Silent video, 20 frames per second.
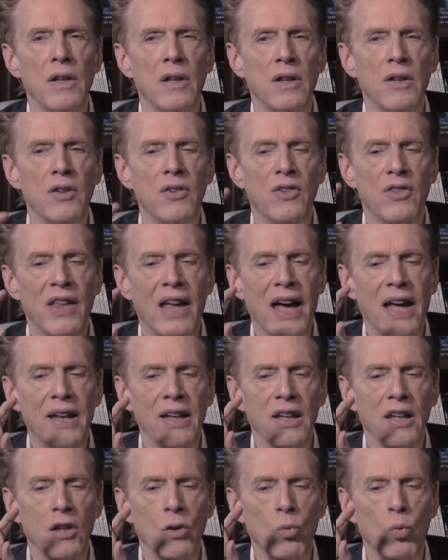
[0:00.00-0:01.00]
is
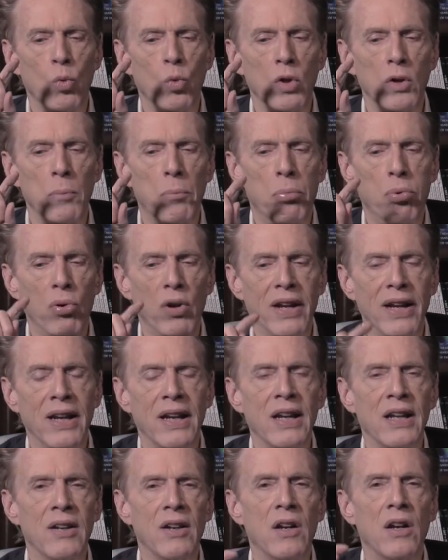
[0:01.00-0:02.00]
that it would bring
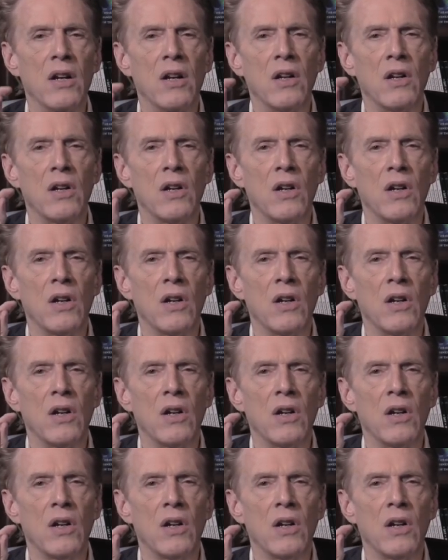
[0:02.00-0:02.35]
in